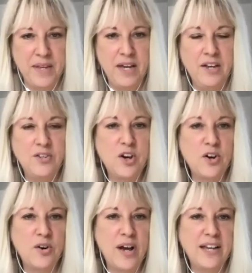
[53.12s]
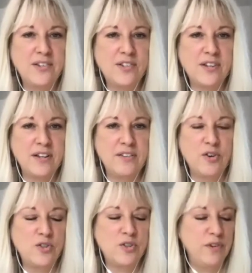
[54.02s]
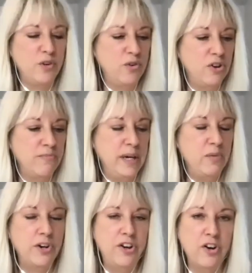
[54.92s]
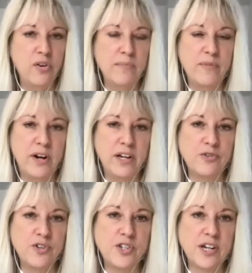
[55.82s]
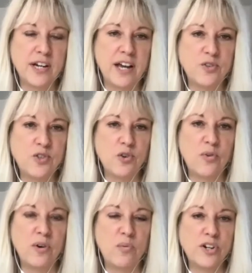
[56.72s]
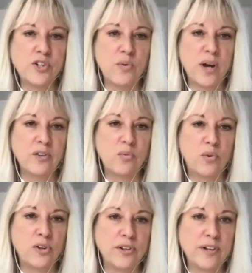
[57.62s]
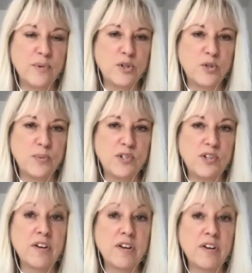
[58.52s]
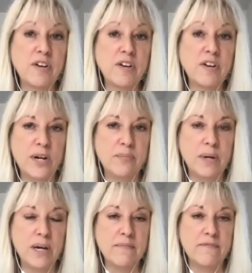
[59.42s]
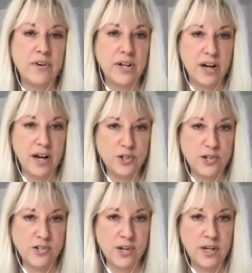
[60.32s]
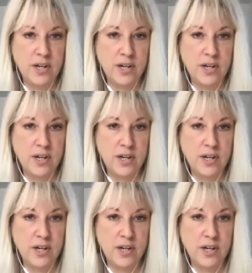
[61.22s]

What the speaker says: So as those of you who know me would know, I'm very interested in how story works around the world, and most specifically, how we can become very conscious